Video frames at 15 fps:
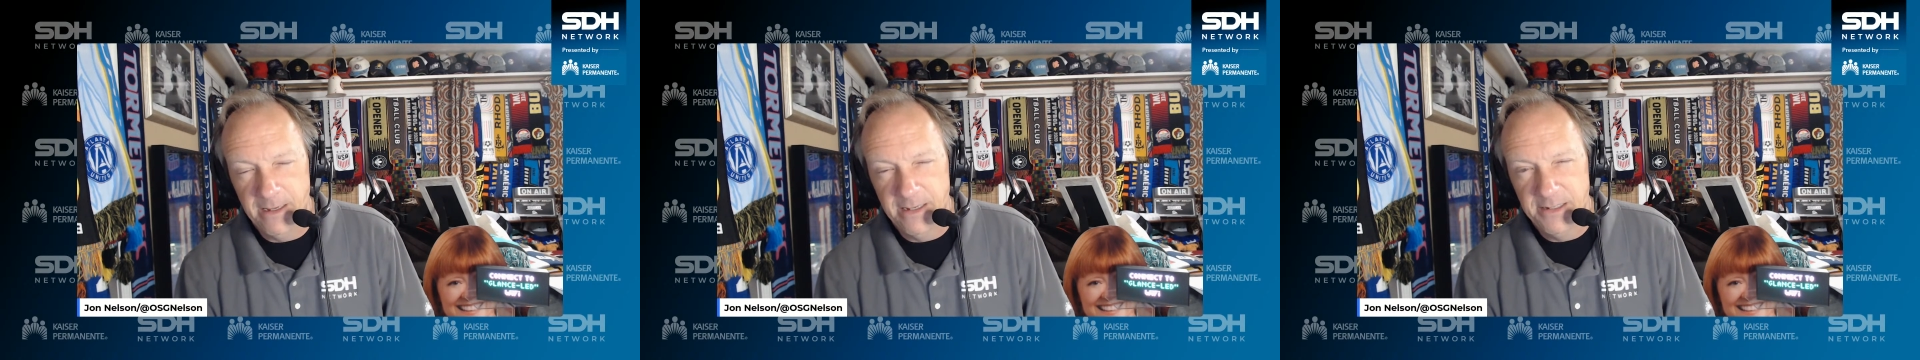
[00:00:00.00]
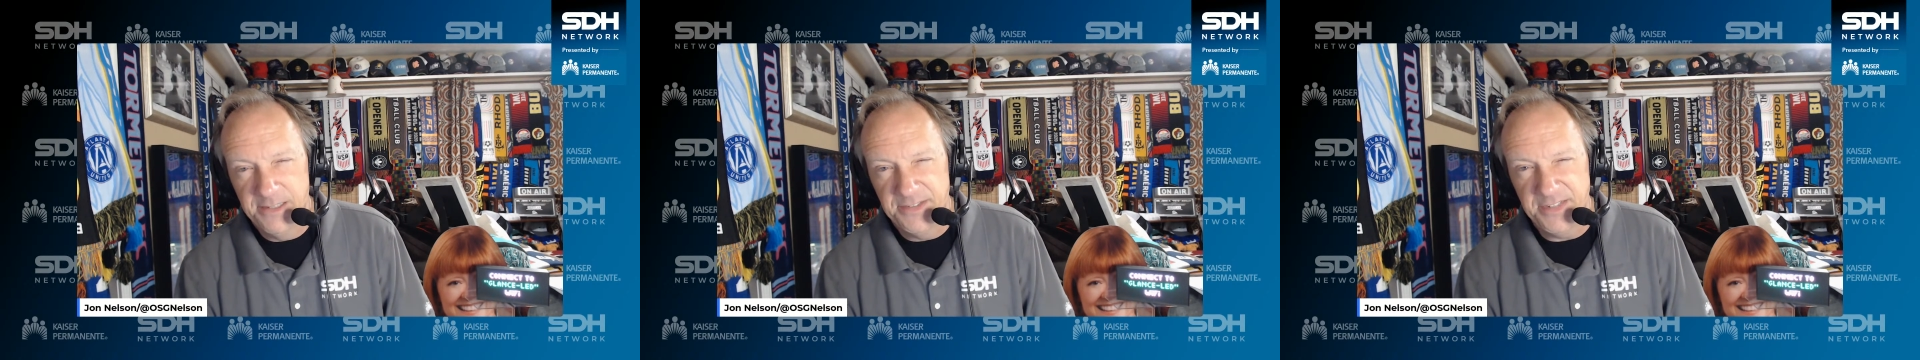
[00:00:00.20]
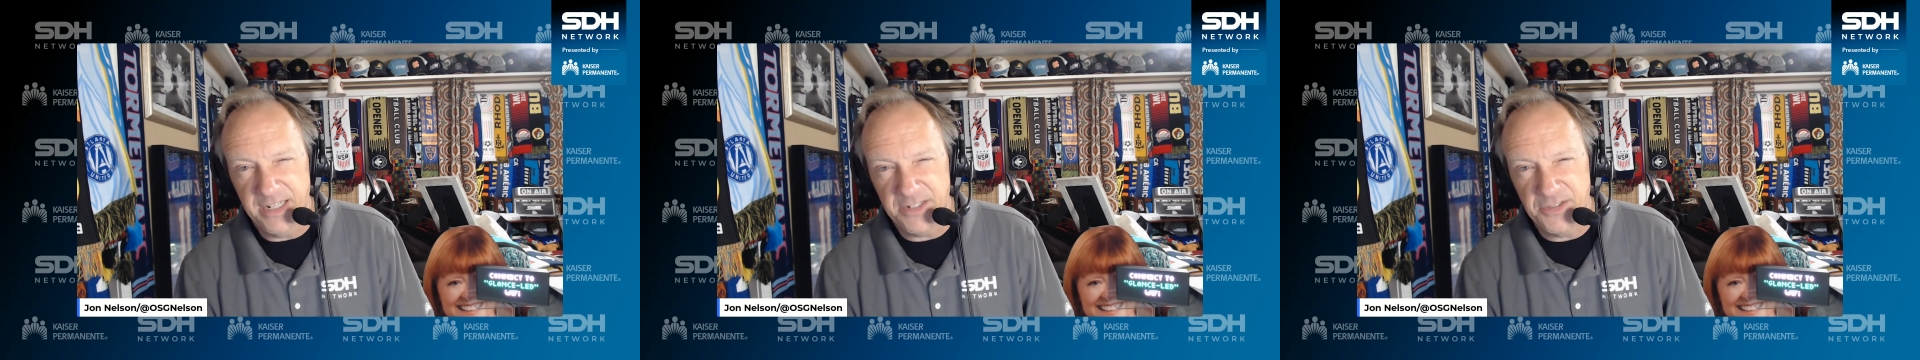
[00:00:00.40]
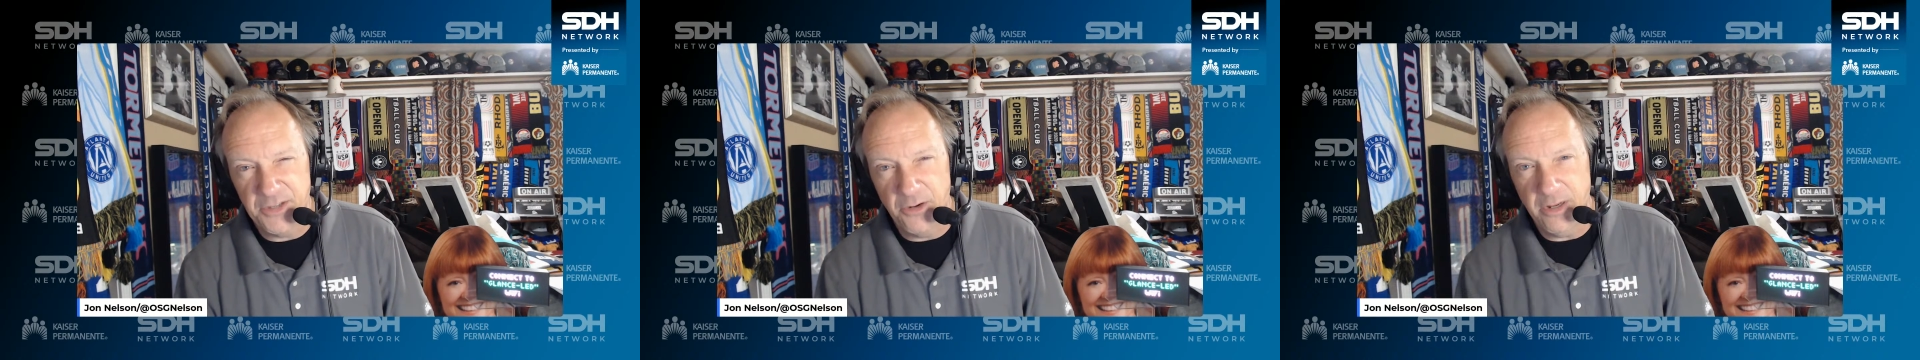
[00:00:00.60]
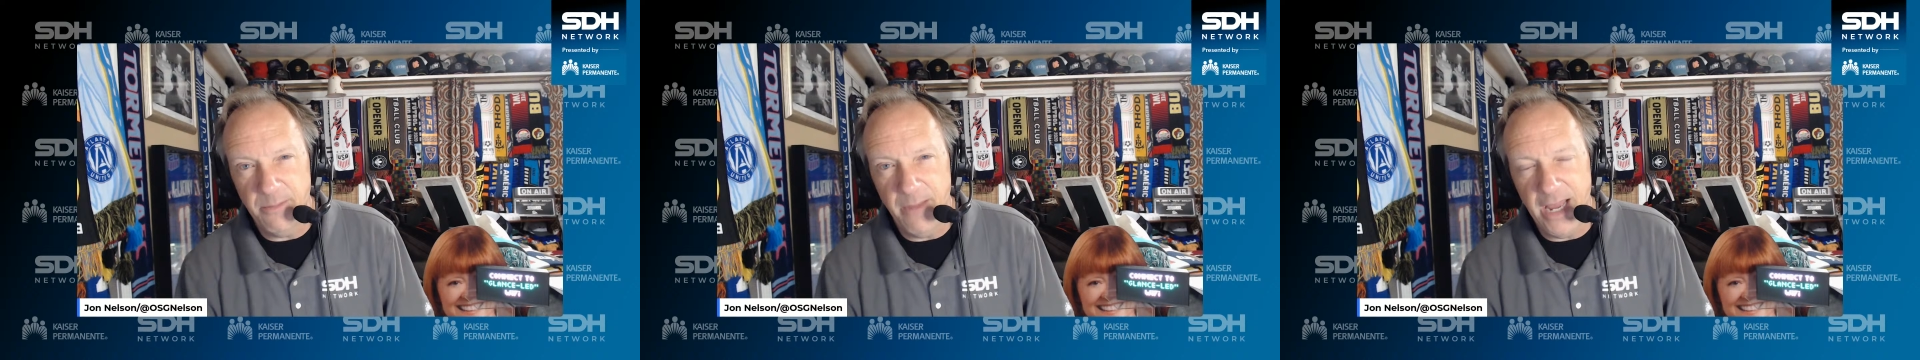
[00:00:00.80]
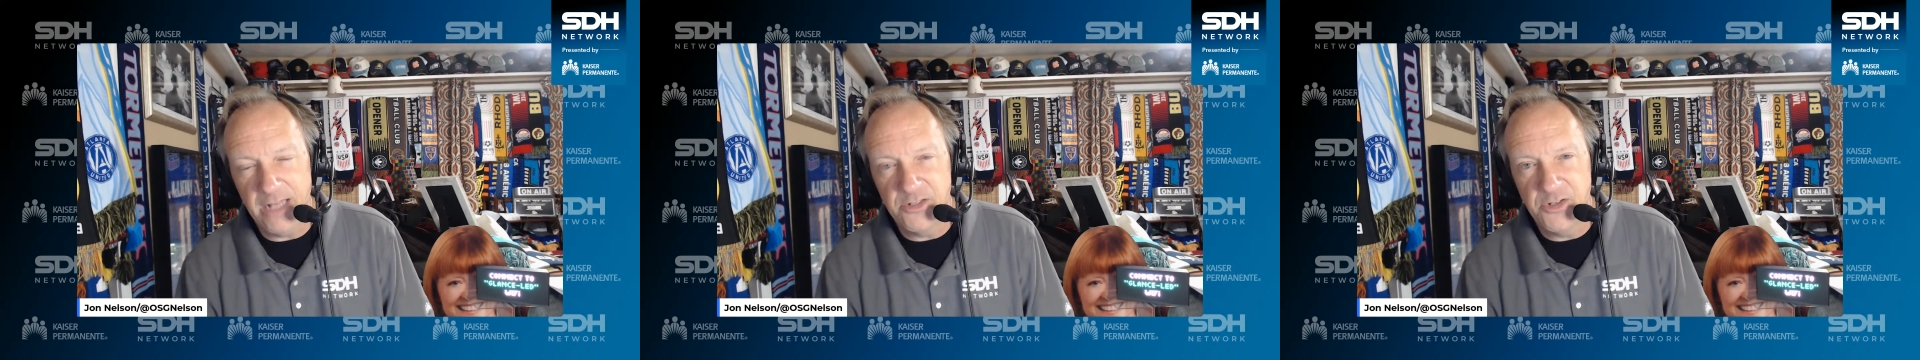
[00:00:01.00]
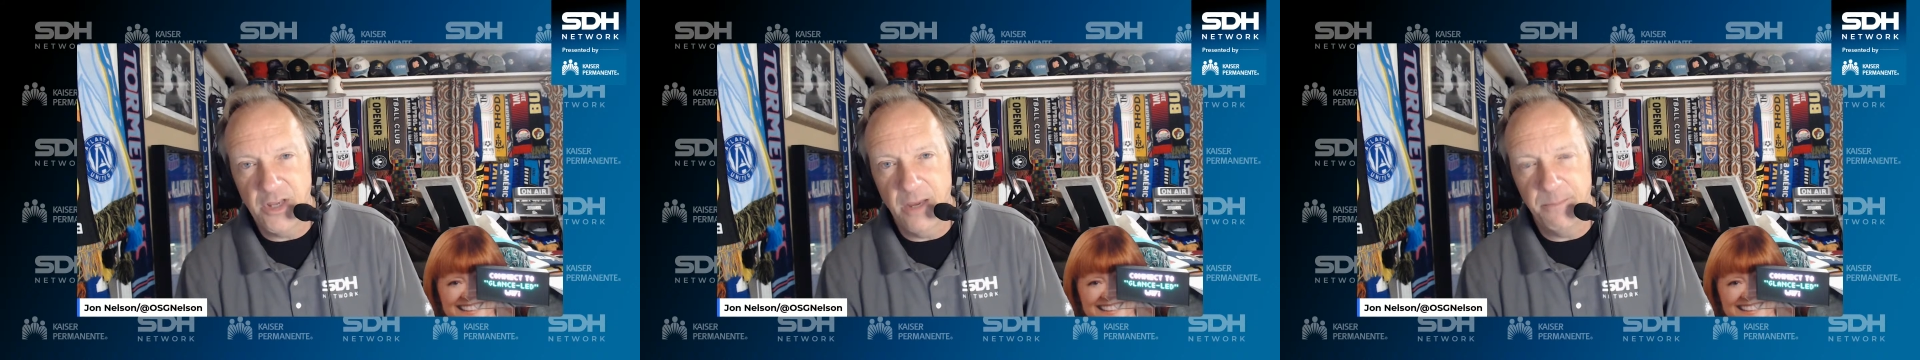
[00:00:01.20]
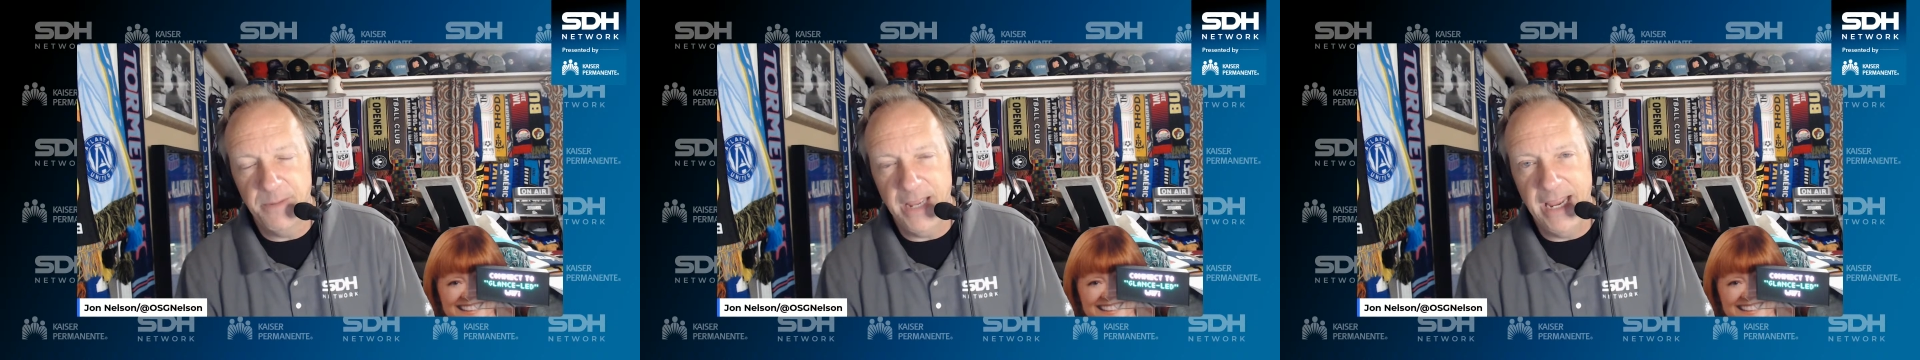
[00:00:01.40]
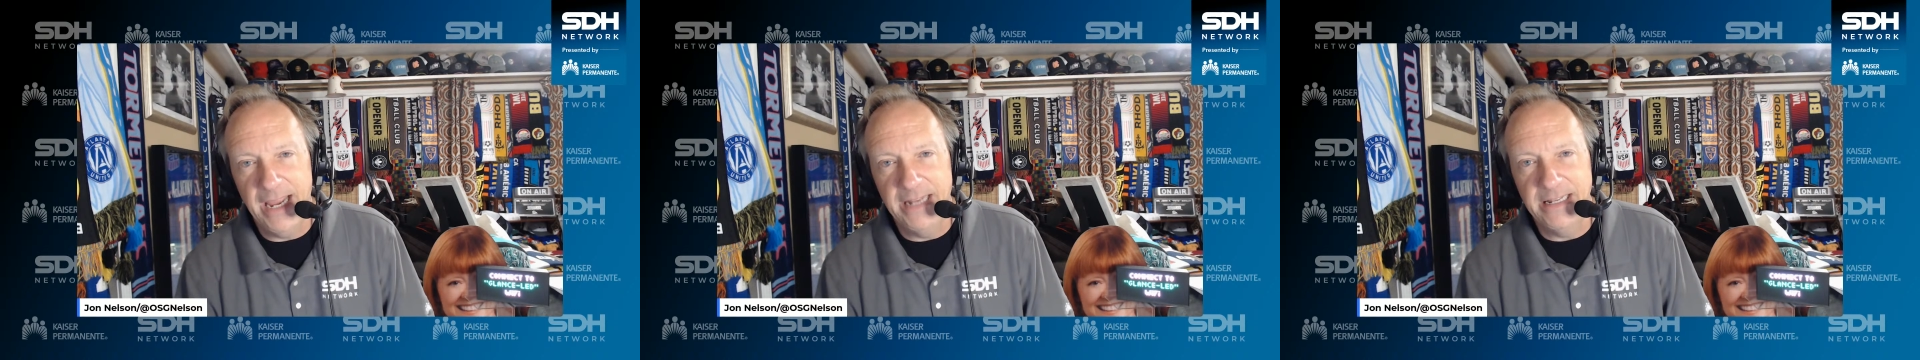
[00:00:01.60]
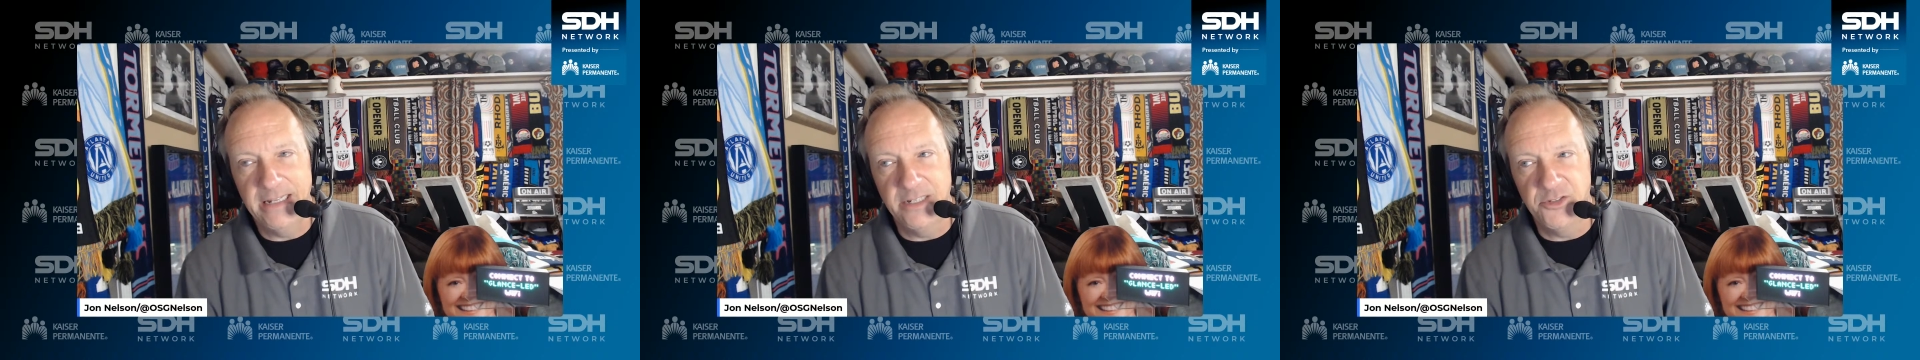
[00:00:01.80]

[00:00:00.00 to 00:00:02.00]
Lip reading: 6:30 matchup, and it